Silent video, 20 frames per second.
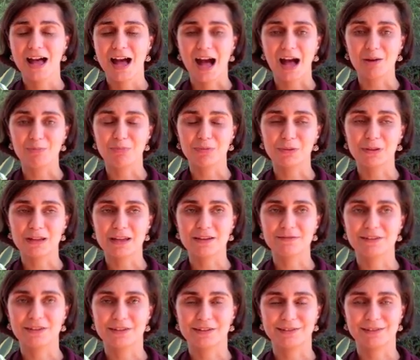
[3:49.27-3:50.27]
I
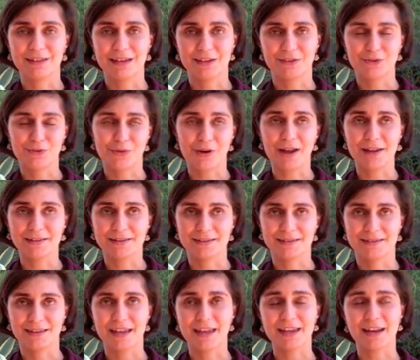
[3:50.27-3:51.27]
believe that in that trance
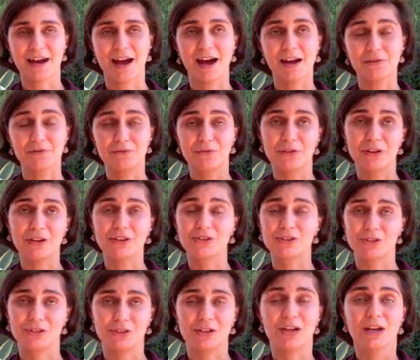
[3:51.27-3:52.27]
state I
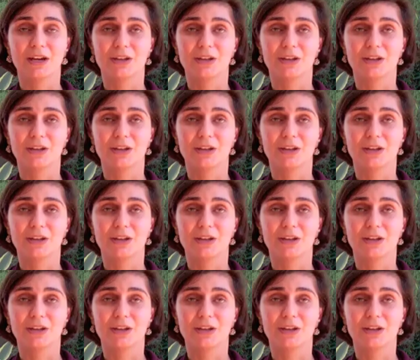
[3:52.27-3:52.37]
reached